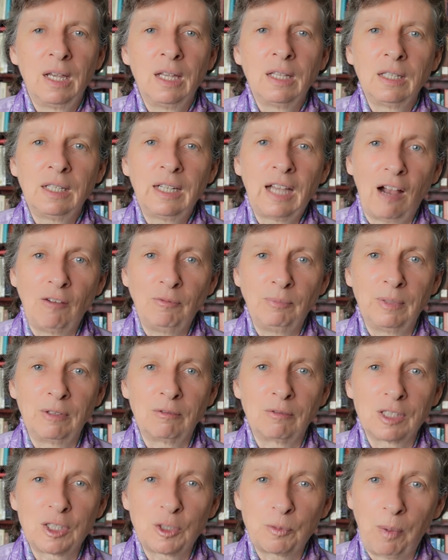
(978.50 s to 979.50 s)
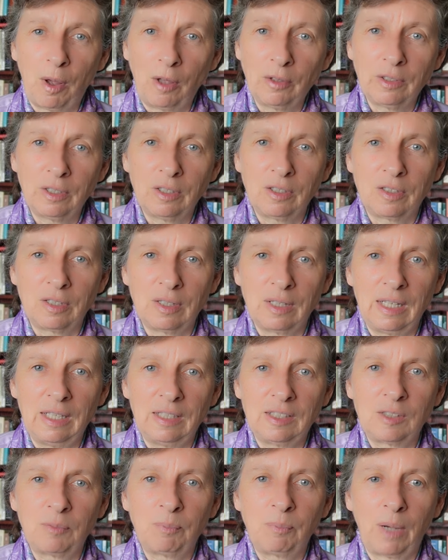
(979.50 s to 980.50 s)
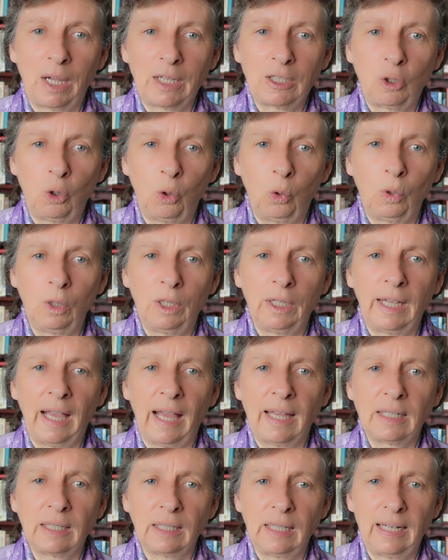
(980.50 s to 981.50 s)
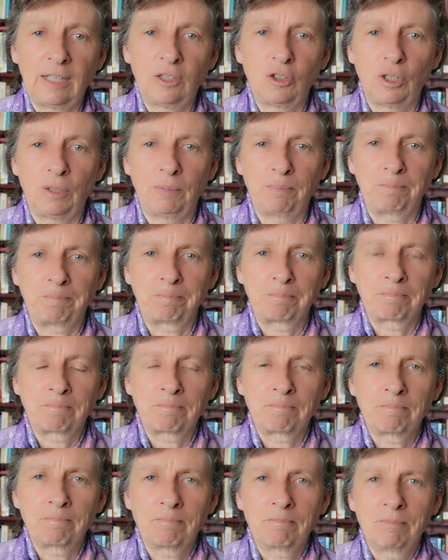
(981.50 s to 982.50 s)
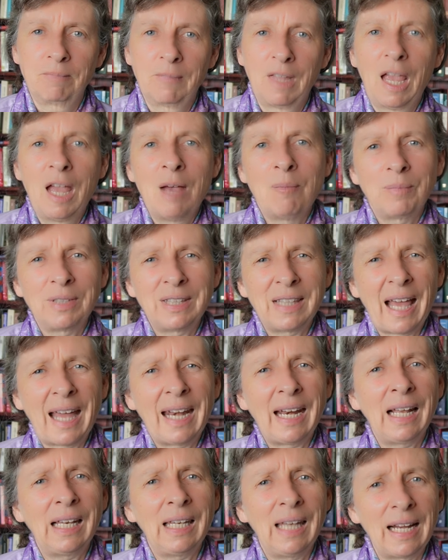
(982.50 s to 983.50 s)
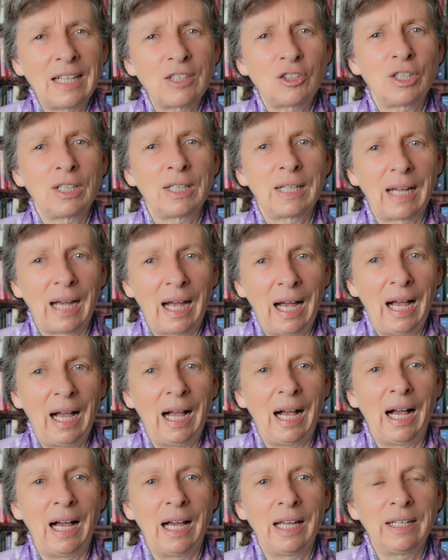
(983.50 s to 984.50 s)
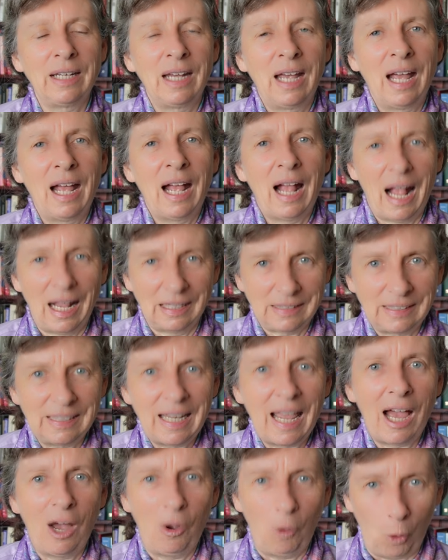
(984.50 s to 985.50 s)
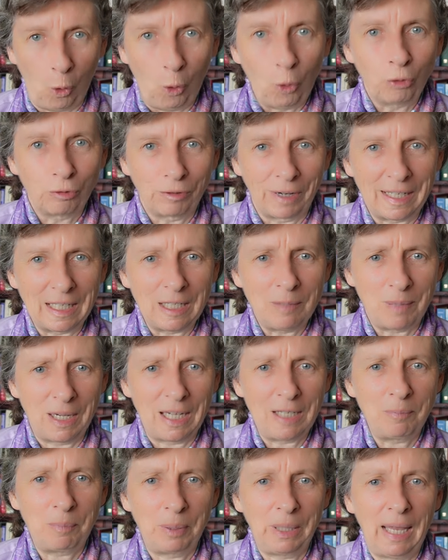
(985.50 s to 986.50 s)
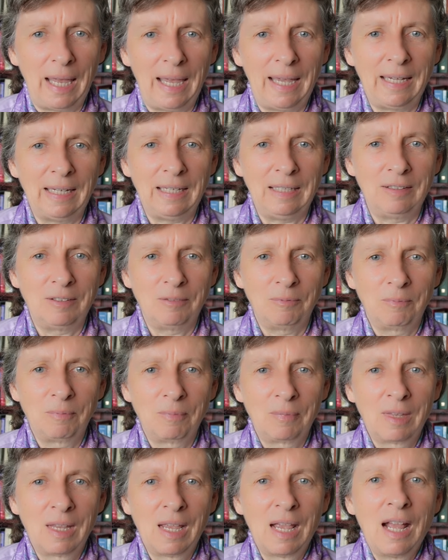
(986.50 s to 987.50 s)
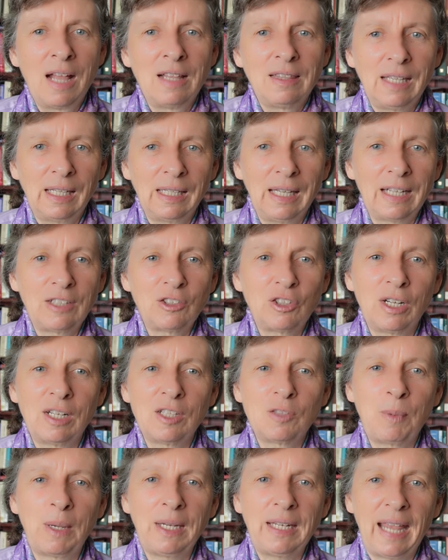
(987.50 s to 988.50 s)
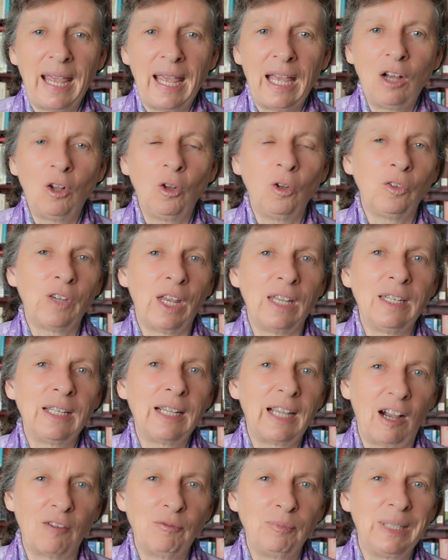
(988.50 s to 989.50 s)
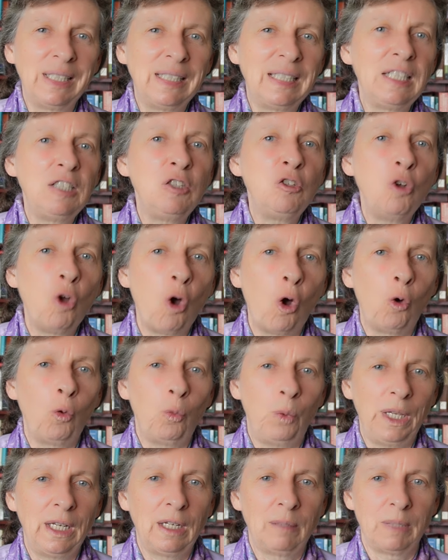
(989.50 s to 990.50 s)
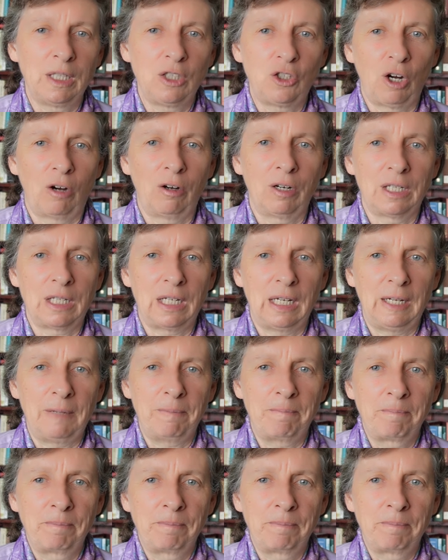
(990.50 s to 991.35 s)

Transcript: The government responded to this by calling an election. But that election card has now already been played. The election has been held and the government did not win a majority.